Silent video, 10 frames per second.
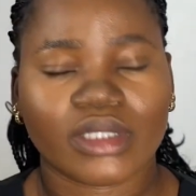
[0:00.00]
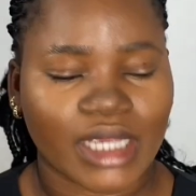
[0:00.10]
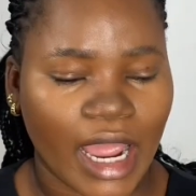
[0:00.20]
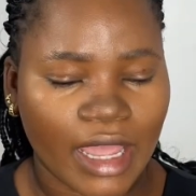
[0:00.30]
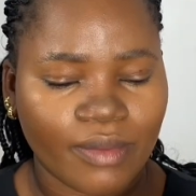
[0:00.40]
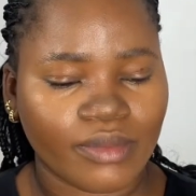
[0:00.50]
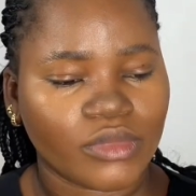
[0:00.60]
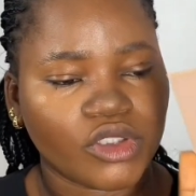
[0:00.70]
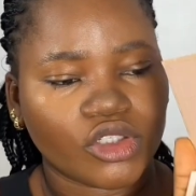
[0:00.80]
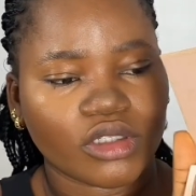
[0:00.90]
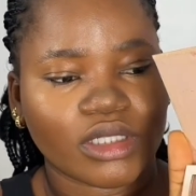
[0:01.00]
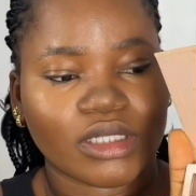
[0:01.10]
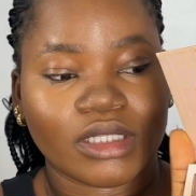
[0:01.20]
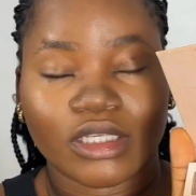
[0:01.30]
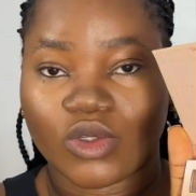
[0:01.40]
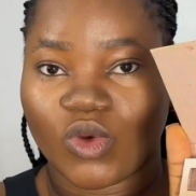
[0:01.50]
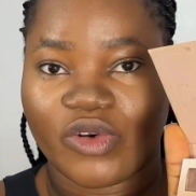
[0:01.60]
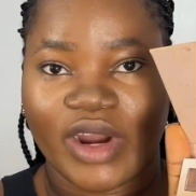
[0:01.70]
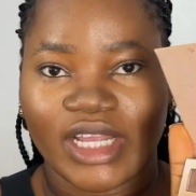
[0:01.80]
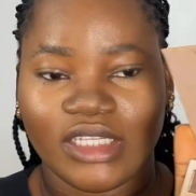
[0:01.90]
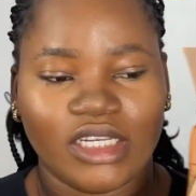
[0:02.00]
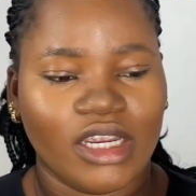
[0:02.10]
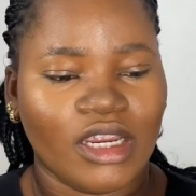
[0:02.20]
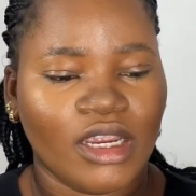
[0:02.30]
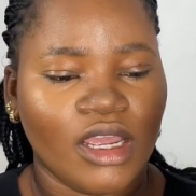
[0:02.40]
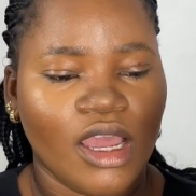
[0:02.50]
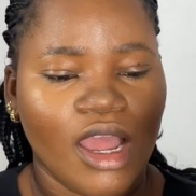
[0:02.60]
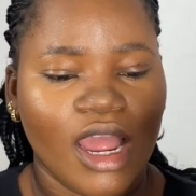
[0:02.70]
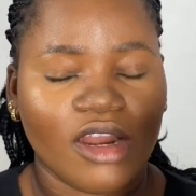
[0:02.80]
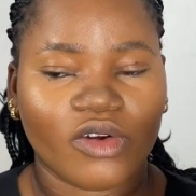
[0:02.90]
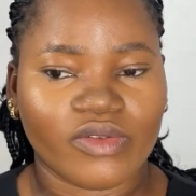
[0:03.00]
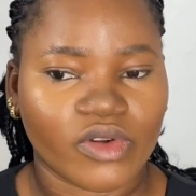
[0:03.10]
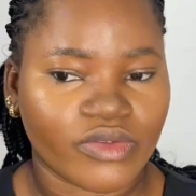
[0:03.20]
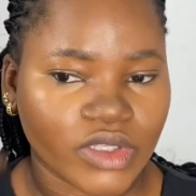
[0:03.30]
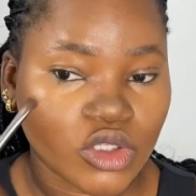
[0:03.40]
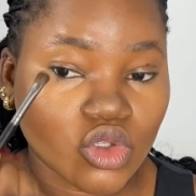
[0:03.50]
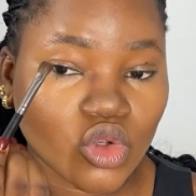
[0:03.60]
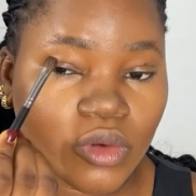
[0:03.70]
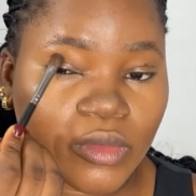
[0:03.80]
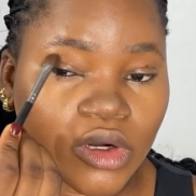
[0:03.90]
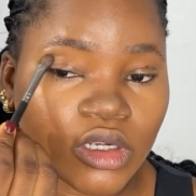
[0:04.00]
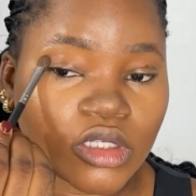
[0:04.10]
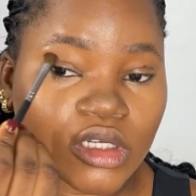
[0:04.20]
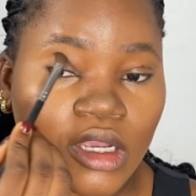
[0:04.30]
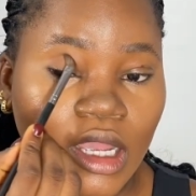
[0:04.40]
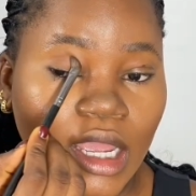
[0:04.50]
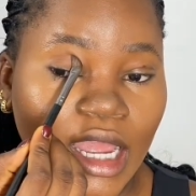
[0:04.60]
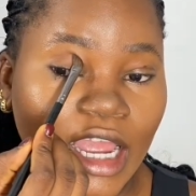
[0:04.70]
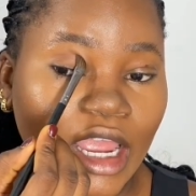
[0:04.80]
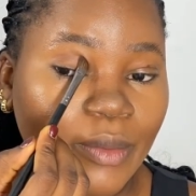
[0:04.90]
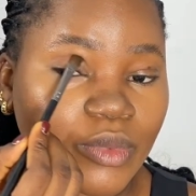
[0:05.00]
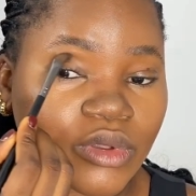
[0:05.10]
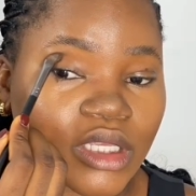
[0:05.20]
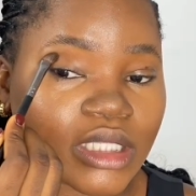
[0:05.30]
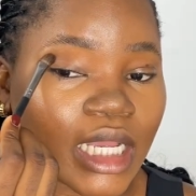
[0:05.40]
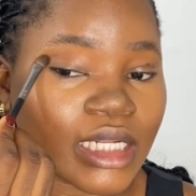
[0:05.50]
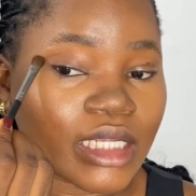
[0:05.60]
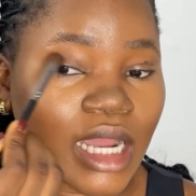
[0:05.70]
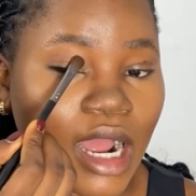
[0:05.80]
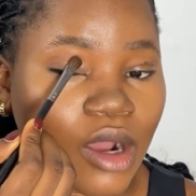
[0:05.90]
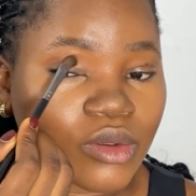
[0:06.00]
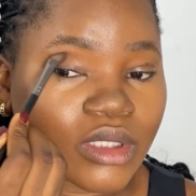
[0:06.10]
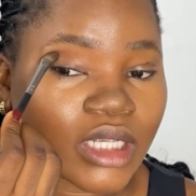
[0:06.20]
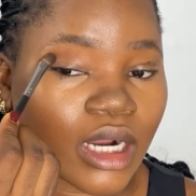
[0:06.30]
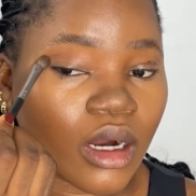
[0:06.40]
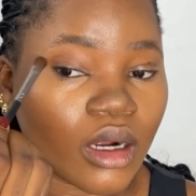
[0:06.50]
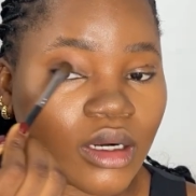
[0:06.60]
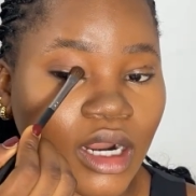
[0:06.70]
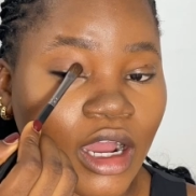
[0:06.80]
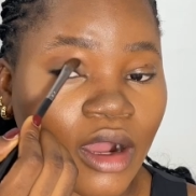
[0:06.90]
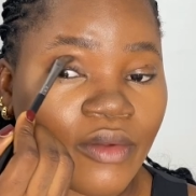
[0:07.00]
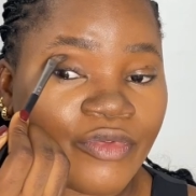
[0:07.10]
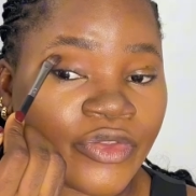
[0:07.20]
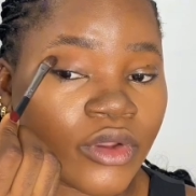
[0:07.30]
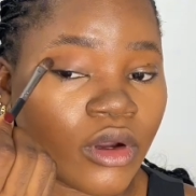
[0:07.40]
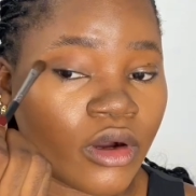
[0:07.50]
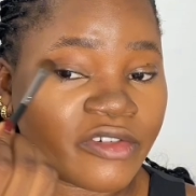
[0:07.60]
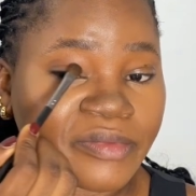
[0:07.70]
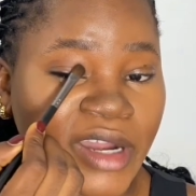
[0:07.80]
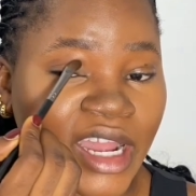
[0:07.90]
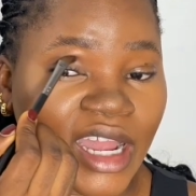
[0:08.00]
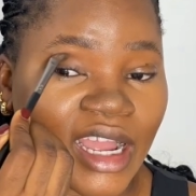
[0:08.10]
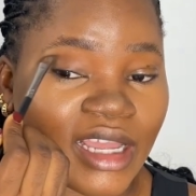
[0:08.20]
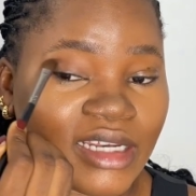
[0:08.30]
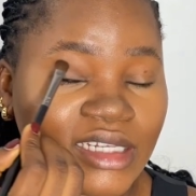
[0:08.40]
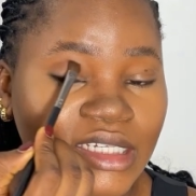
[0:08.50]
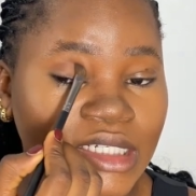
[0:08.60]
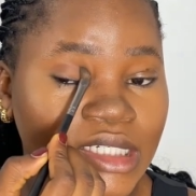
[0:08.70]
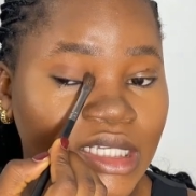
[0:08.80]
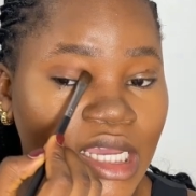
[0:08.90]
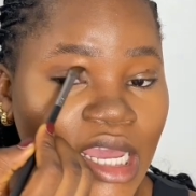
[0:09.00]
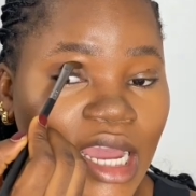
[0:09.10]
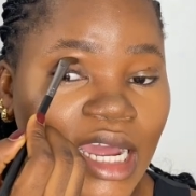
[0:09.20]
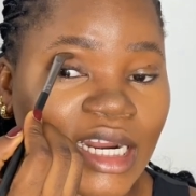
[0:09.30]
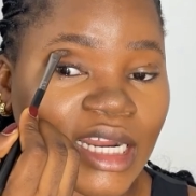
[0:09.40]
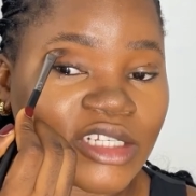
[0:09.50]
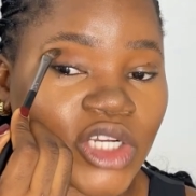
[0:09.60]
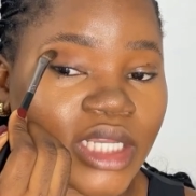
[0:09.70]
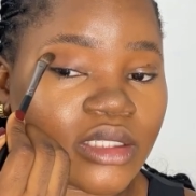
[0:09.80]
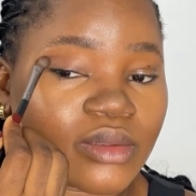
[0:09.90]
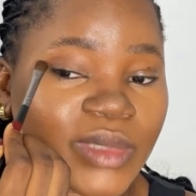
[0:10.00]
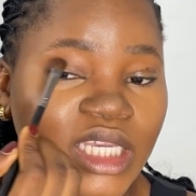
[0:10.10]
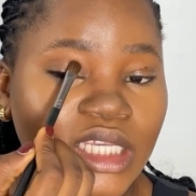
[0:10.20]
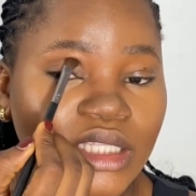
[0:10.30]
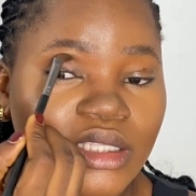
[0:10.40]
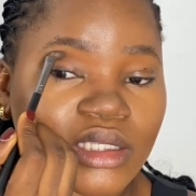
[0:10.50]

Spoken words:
time, just this one right here. I love it so much. I put this at the outer corner of my eyelid and I'll try to make it